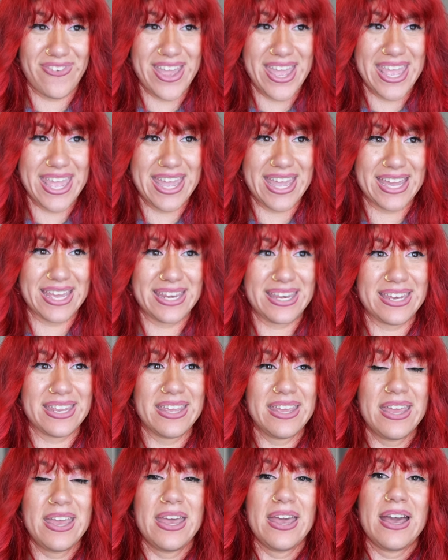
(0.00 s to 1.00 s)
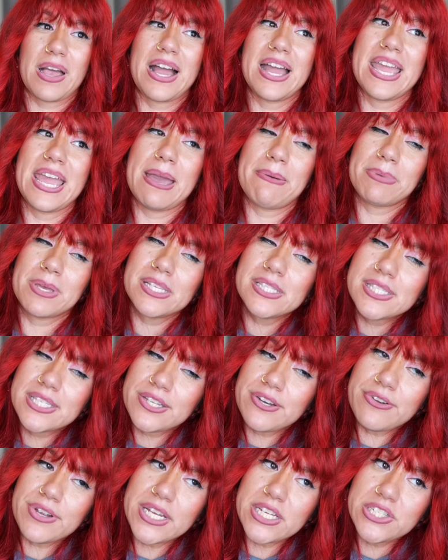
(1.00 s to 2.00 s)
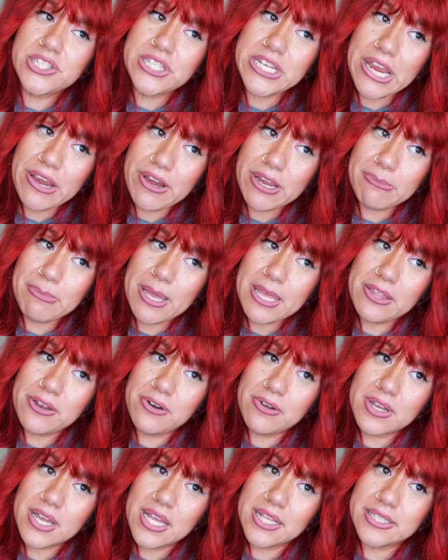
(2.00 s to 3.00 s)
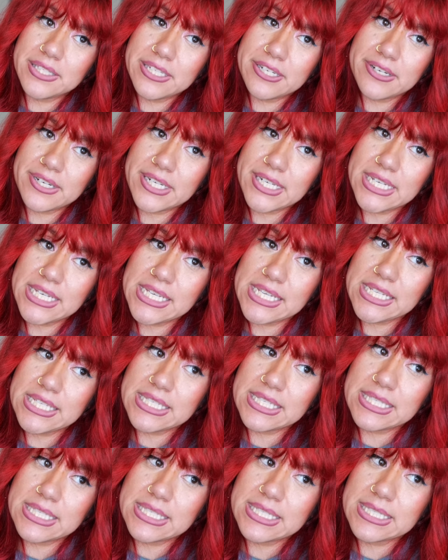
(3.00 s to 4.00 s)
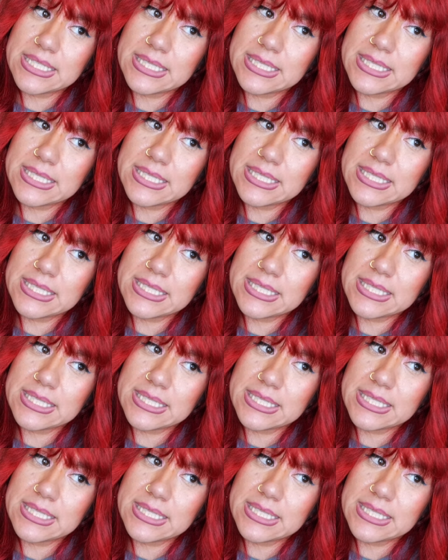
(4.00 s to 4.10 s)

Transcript: and I am considering sharing my little cut series,